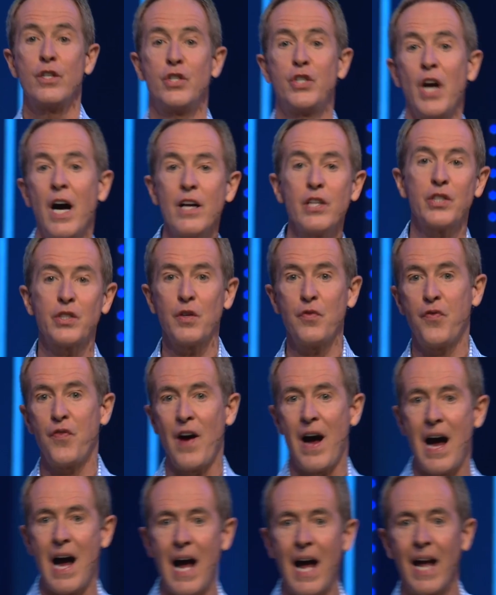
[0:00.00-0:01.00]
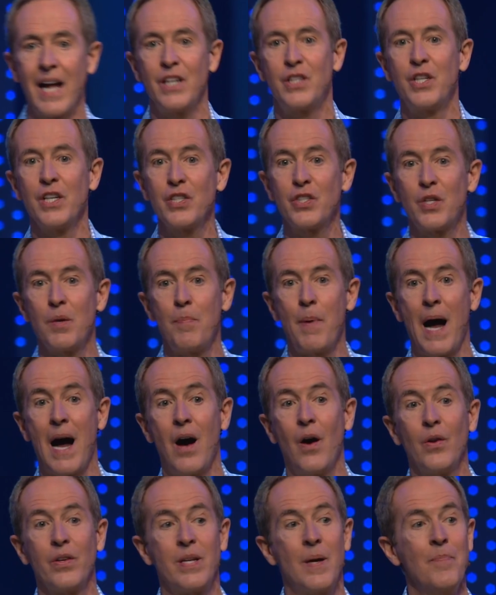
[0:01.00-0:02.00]
justify just
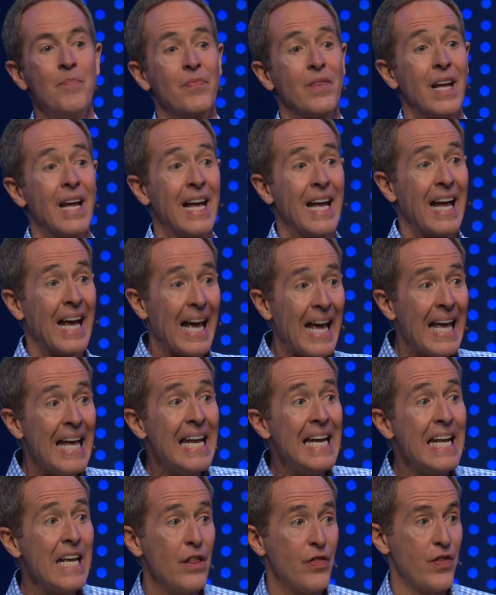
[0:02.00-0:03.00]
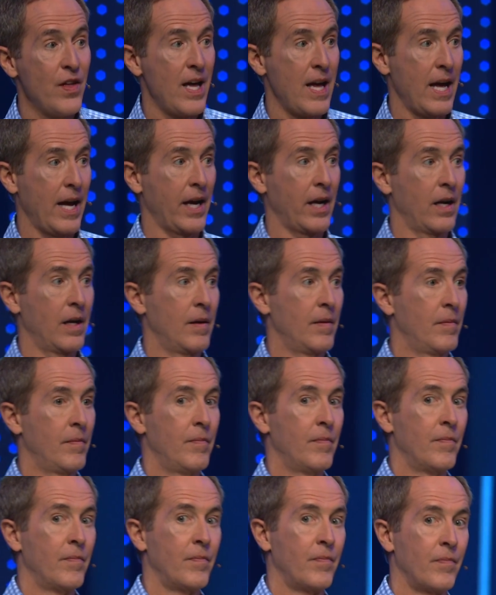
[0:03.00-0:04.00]
about anything.
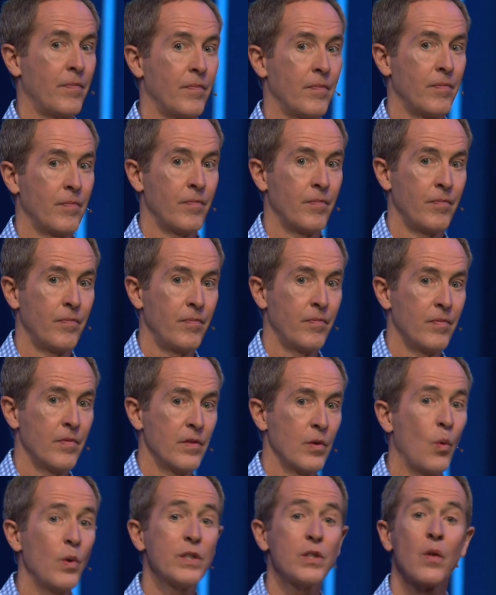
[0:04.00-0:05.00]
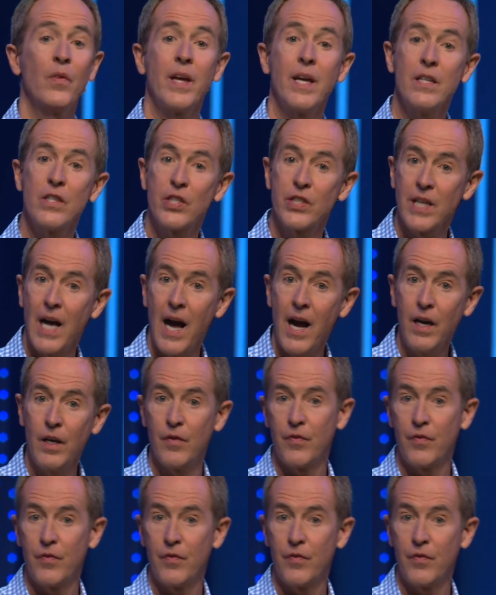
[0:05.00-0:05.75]
What's on the inside